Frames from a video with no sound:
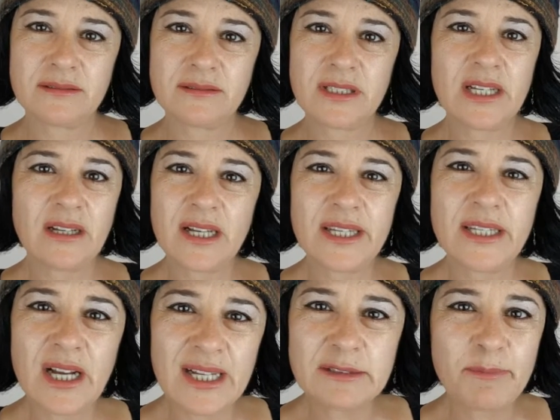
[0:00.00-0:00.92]
you know, a
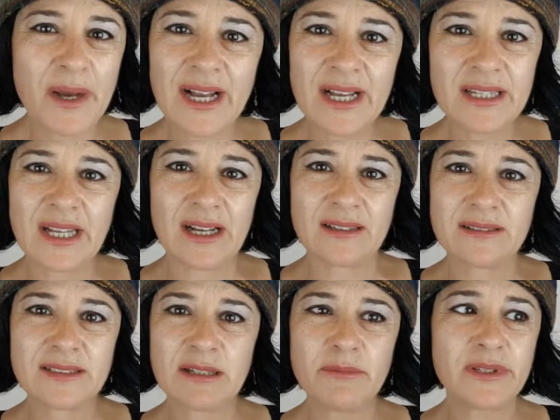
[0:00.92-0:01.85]
nice partner,
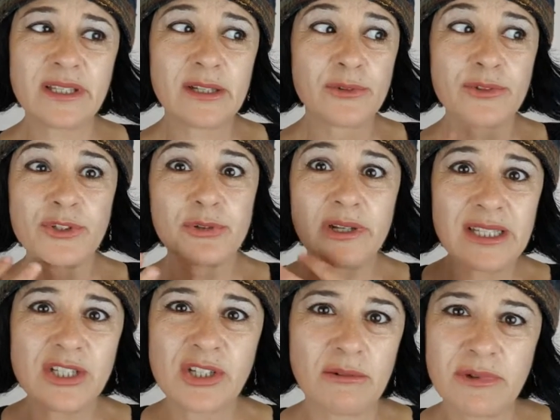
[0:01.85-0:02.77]
someone that'll
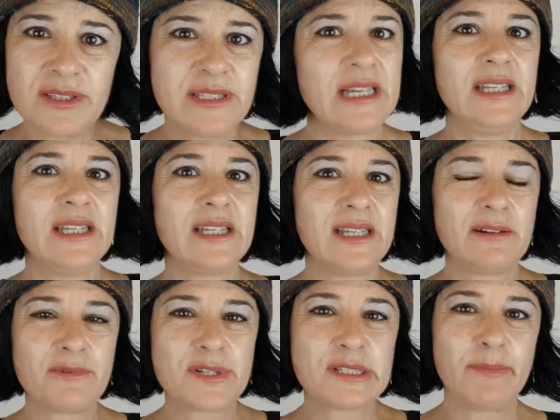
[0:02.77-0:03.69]
treat you with dignity
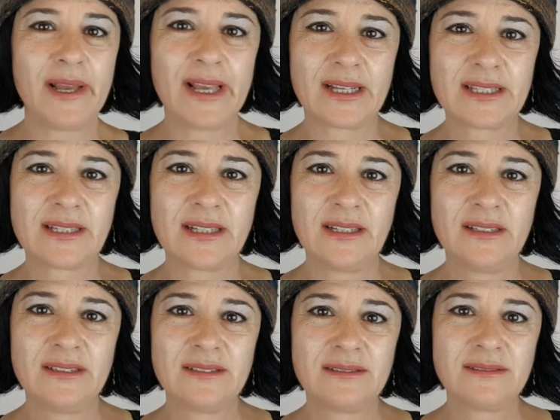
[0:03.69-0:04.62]
and respect,
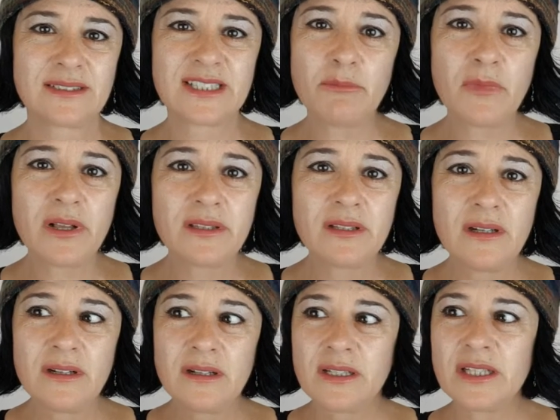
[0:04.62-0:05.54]

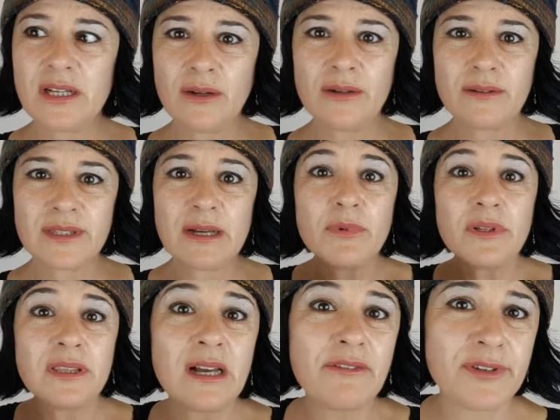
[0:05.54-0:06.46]
someone, you know, that
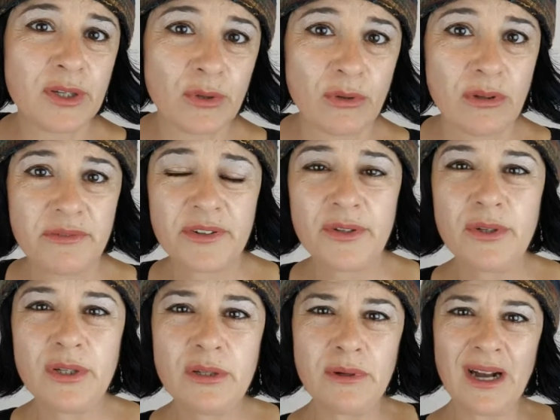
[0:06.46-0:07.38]
will love you for who
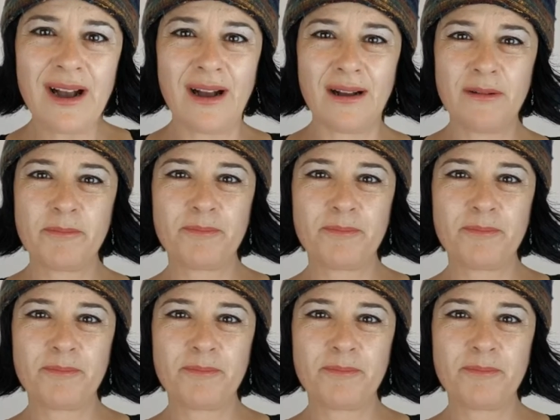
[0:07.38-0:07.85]
you are.